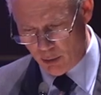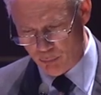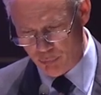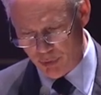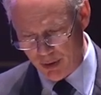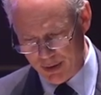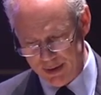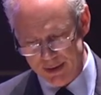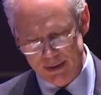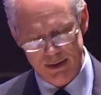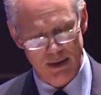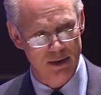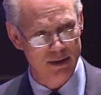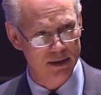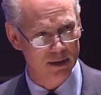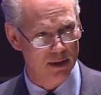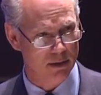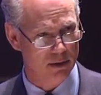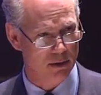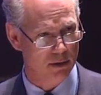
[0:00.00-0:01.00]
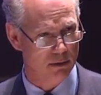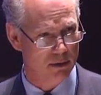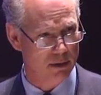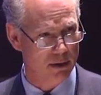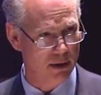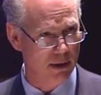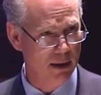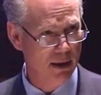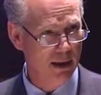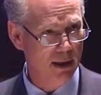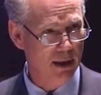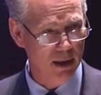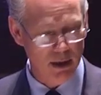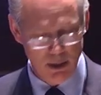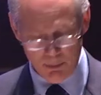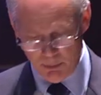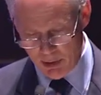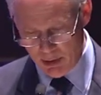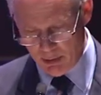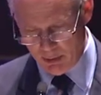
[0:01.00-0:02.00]
our brothers and sisters
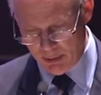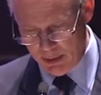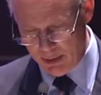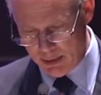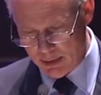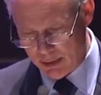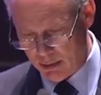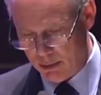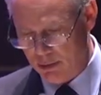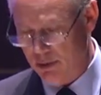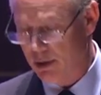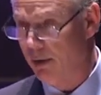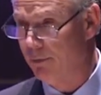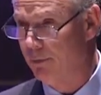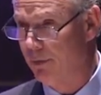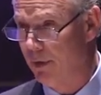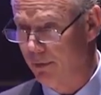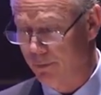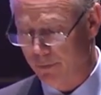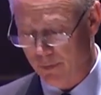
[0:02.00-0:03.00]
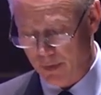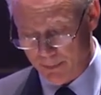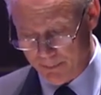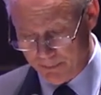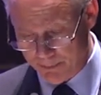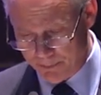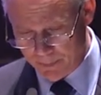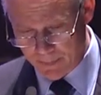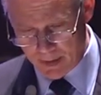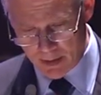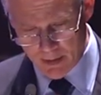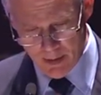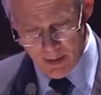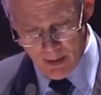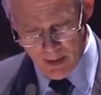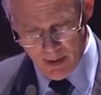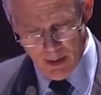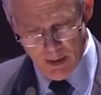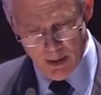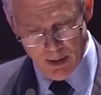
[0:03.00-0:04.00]
in the Middle East are suffering from.
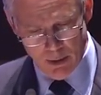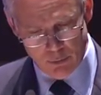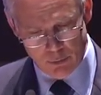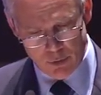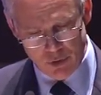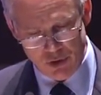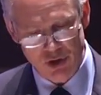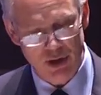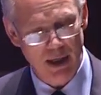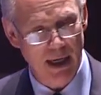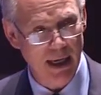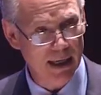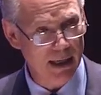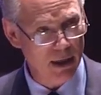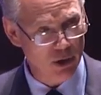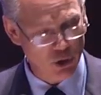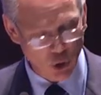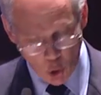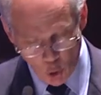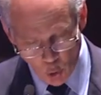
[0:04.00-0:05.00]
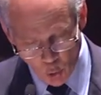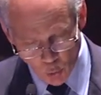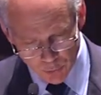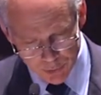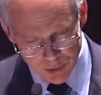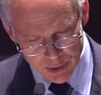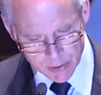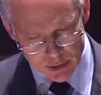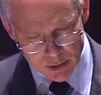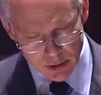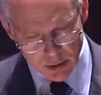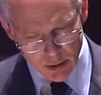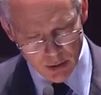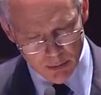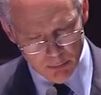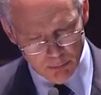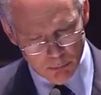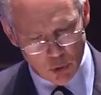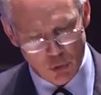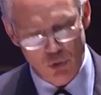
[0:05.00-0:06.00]
Christianity's oldest,
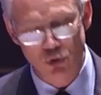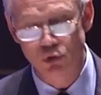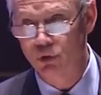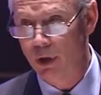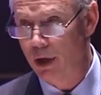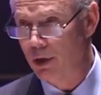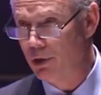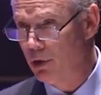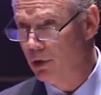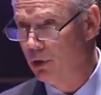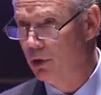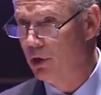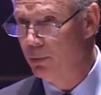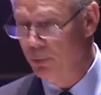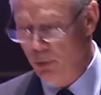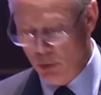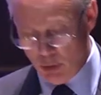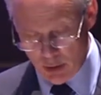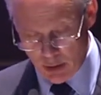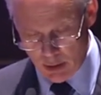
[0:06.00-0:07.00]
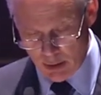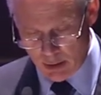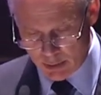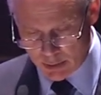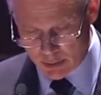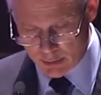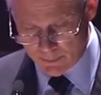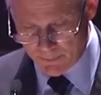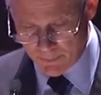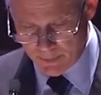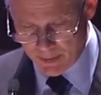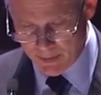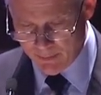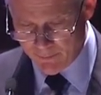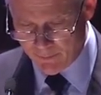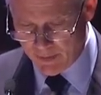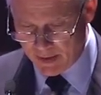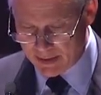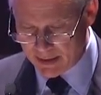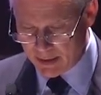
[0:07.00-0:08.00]
most treasured communities
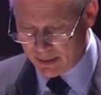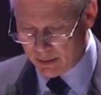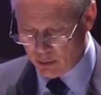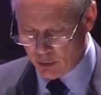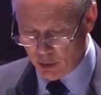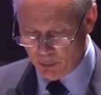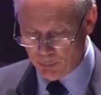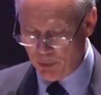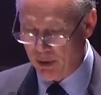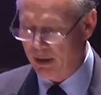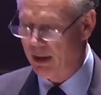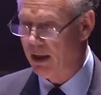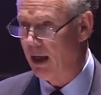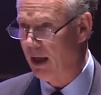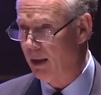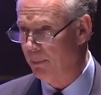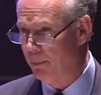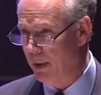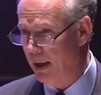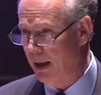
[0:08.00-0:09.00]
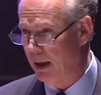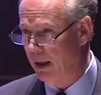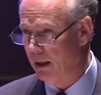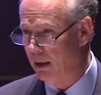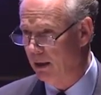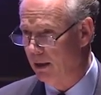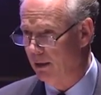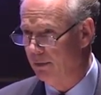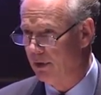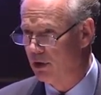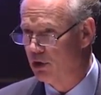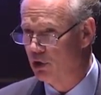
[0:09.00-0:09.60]
face a deliberate campaign of